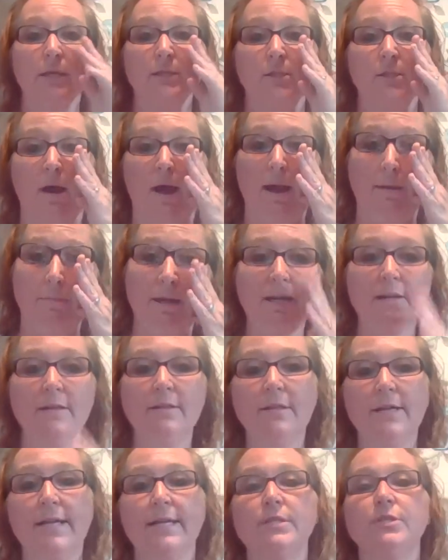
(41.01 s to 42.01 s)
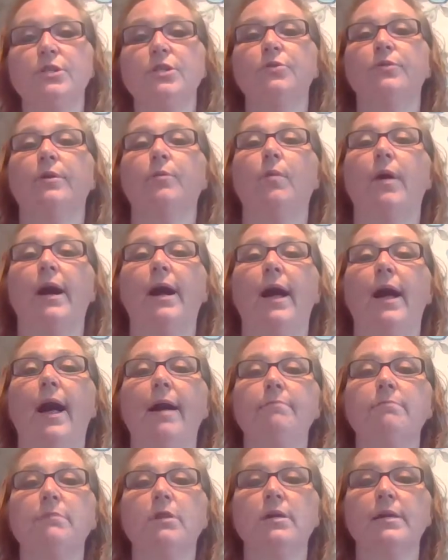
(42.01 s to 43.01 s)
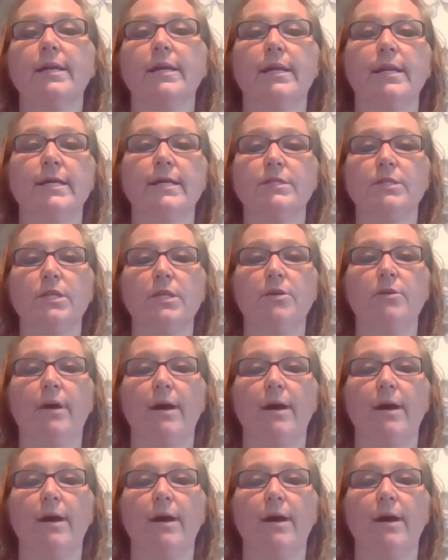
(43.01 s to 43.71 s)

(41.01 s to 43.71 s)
So I'm going to look at you, and while I'm looking at you,